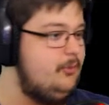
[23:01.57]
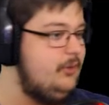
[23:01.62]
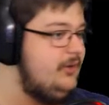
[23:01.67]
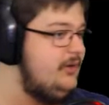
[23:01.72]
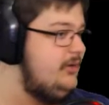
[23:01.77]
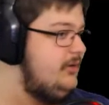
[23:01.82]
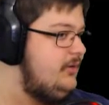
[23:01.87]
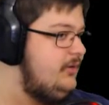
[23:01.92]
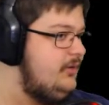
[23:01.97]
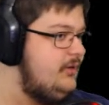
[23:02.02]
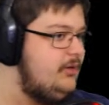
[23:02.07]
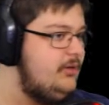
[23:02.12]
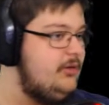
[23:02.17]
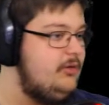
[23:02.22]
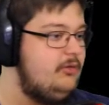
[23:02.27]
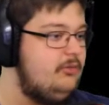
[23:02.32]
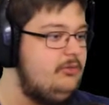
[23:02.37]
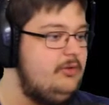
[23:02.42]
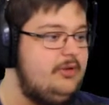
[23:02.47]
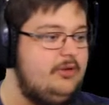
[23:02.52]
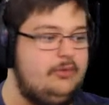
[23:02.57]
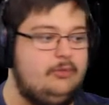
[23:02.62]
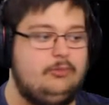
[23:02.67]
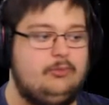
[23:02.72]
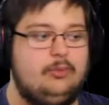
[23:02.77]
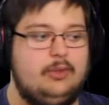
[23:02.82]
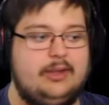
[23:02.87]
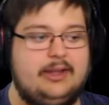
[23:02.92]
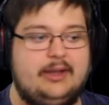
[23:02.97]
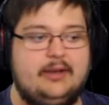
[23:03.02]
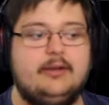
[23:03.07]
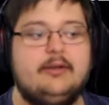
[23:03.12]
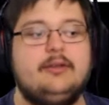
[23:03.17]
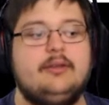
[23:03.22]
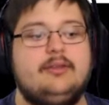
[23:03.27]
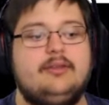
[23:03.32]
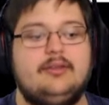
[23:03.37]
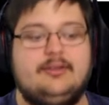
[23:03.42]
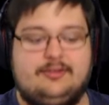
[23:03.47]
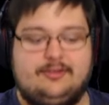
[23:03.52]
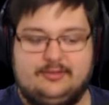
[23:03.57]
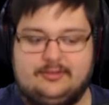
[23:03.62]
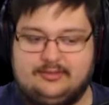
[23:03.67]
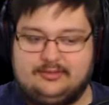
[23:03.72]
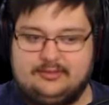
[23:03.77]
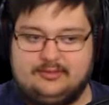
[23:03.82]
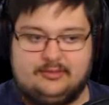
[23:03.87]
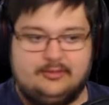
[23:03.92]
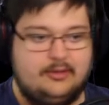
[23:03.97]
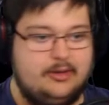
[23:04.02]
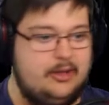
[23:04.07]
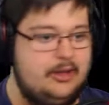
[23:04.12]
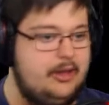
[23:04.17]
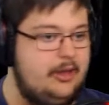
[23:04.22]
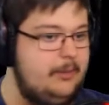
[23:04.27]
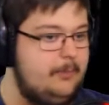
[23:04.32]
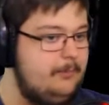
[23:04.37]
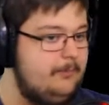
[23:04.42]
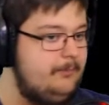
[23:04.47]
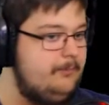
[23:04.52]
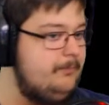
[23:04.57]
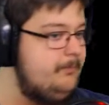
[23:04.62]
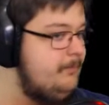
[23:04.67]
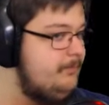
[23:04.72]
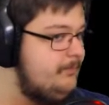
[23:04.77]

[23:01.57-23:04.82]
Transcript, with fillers: What? Real? What? This? Um.